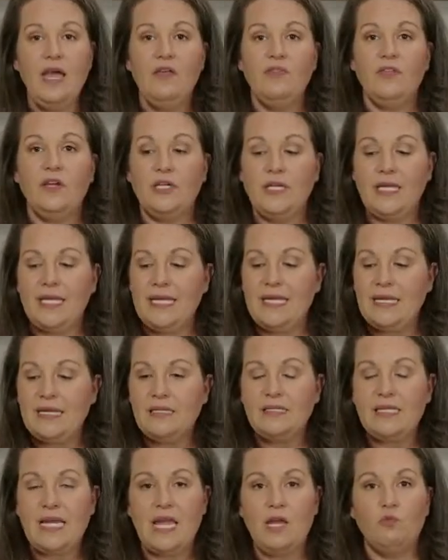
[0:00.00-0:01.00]
There
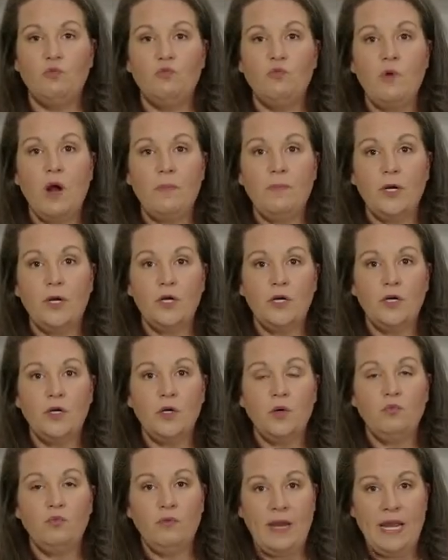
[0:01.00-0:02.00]
is a rubber
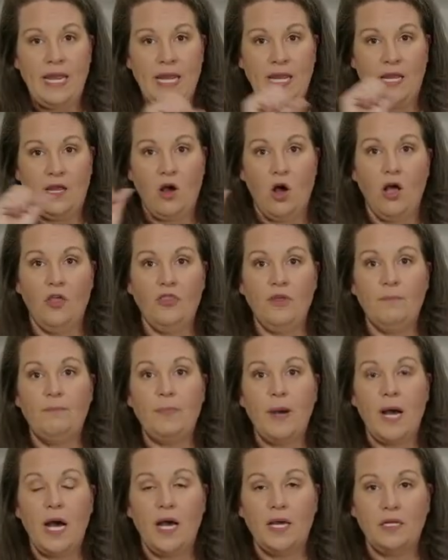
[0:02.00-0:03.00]
ring on the
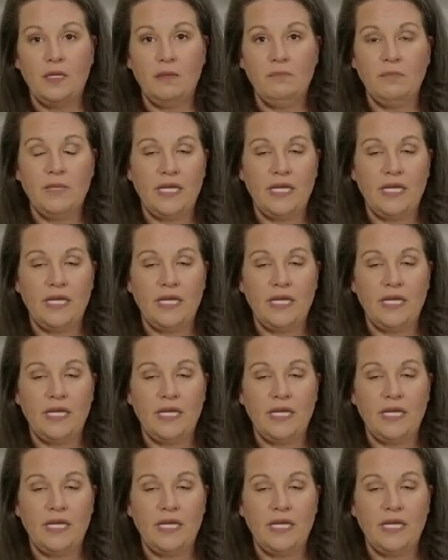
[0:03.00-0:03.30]
bottom,